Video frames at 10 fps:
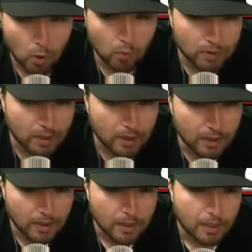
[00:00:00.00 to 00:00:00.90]
ton.
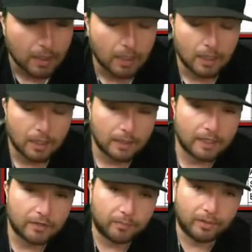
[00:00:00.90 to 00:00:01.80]
Now,
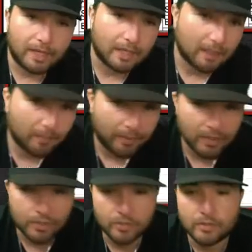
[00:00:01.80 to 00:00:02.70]
they're playing a
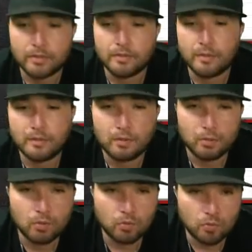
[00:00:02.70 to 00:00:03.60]
pitcher
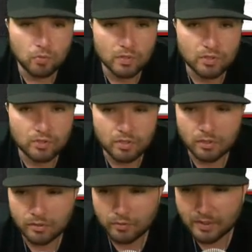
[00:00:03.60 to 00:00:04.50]
who has struggled a
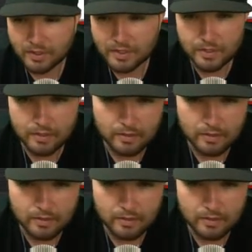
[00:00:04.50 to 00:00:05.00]
little bit this year